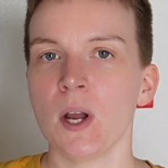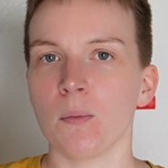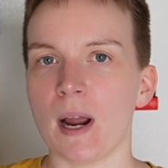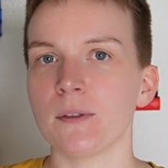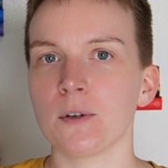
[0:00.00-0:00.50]

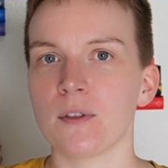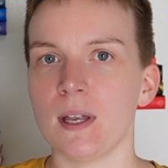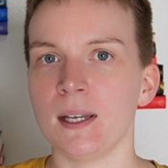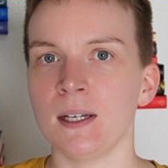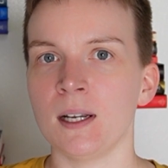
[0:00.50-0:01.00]
rather
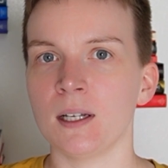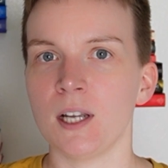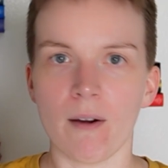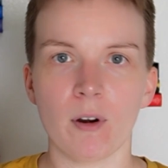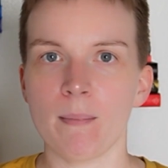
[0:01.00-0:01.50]
than
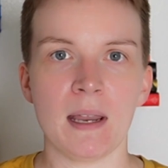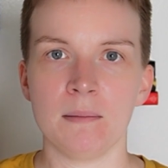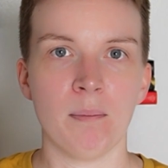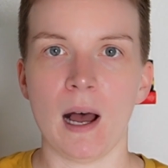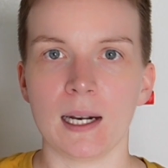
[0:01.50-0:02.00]

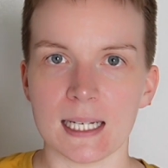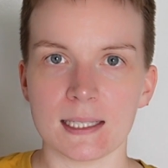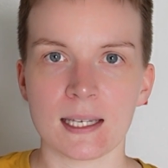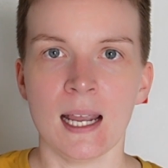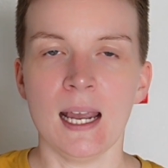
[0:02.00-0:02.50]
government
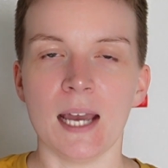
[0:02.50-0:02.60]
bodies.